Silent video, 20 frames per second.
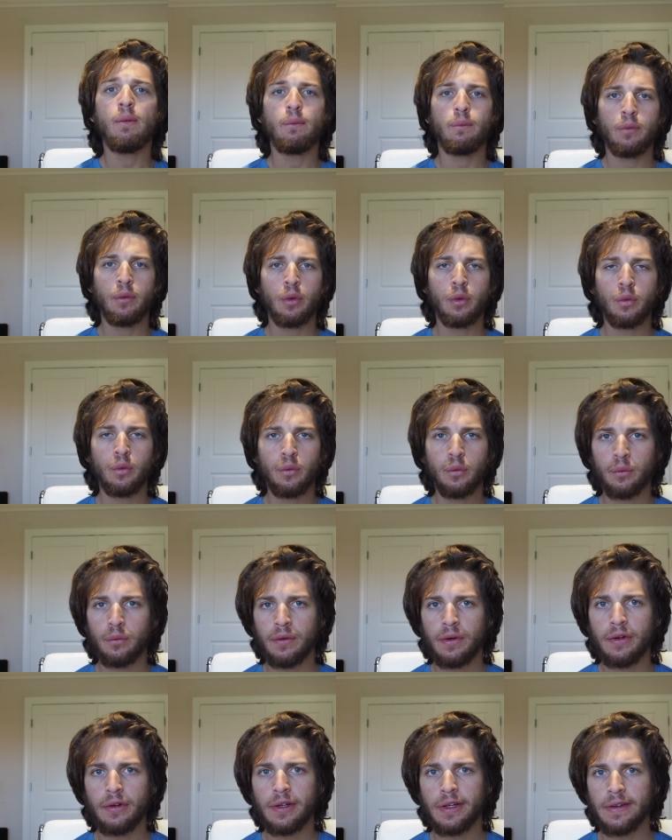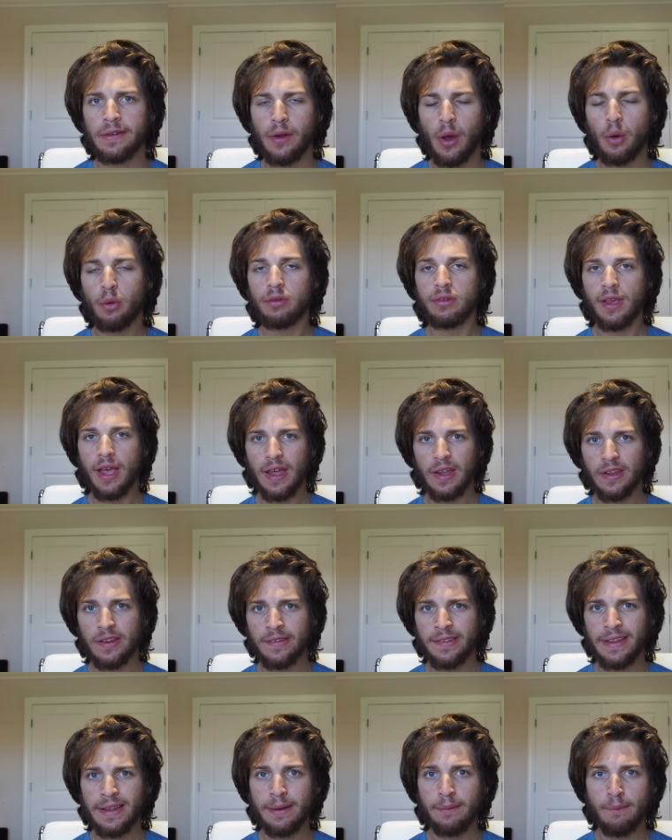who really knows
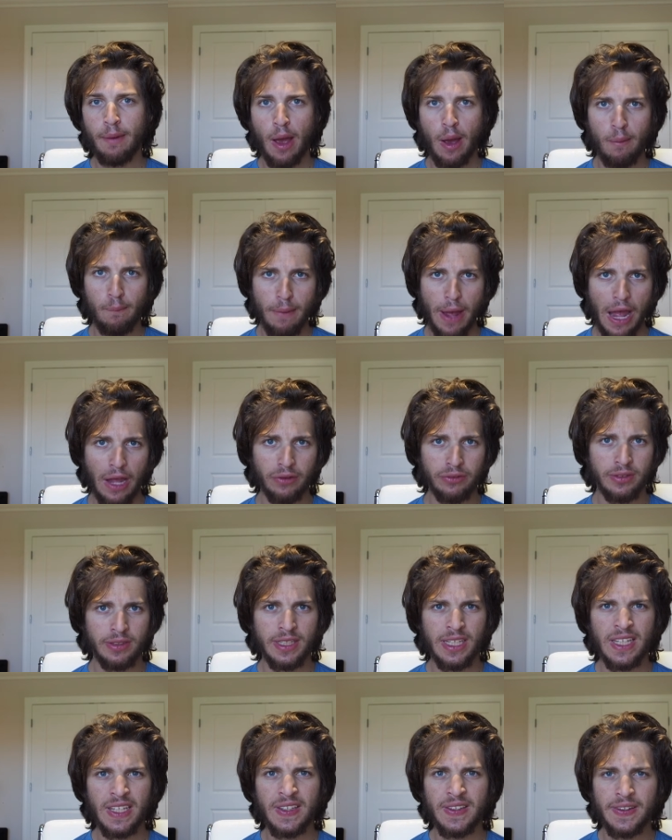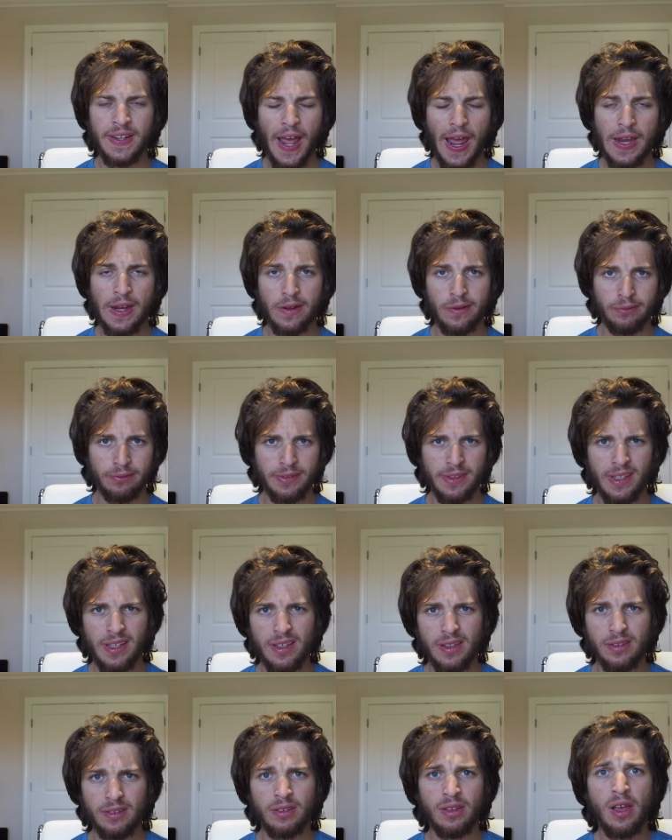anything about Magic Eden N F
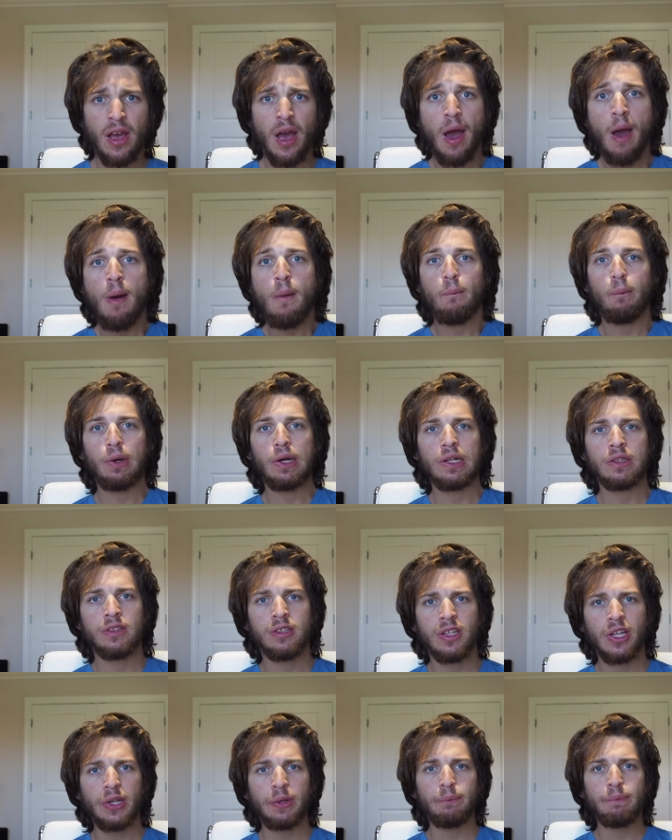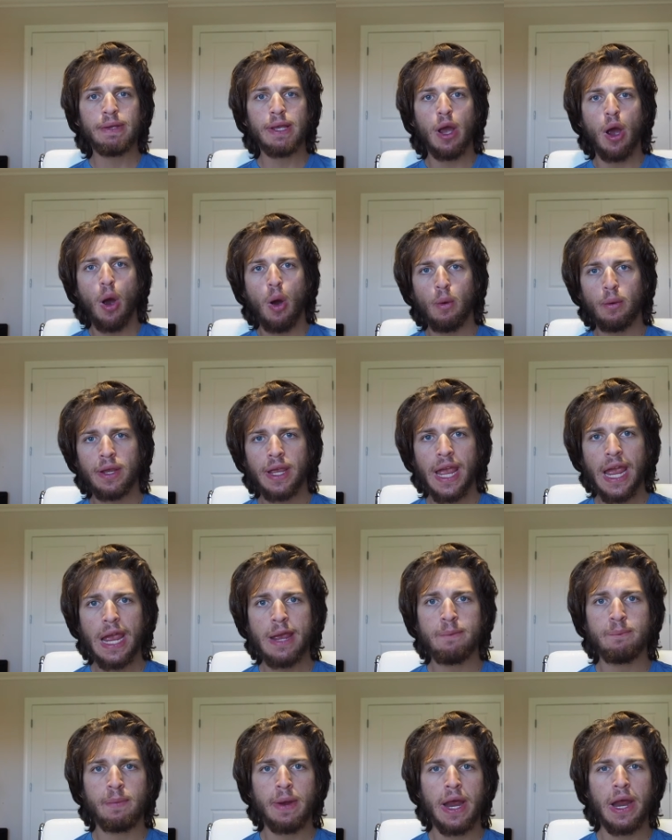Ts, but it's going to be
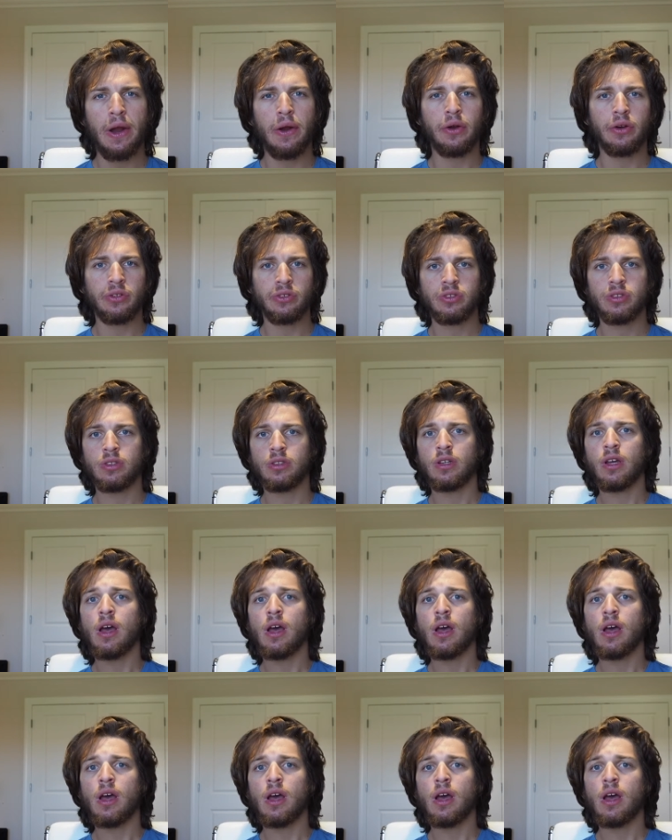Okay Bears.